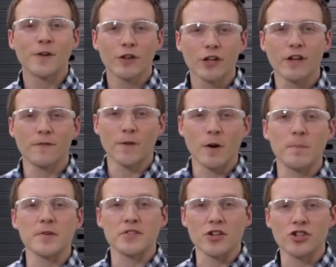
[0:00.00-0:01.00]
you're looking for a
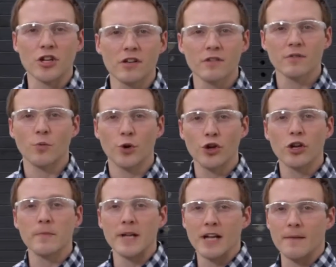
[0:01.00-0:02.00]
position where you
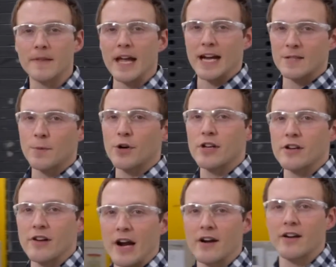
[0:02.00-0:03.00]
can become the expert in
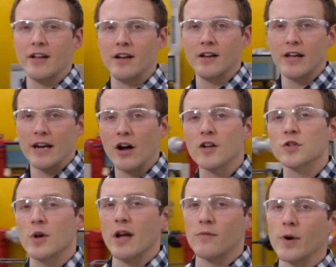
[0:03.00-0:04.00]
your area and
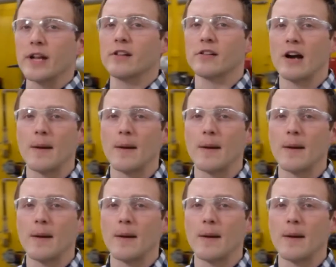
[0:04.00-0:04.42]
also have regular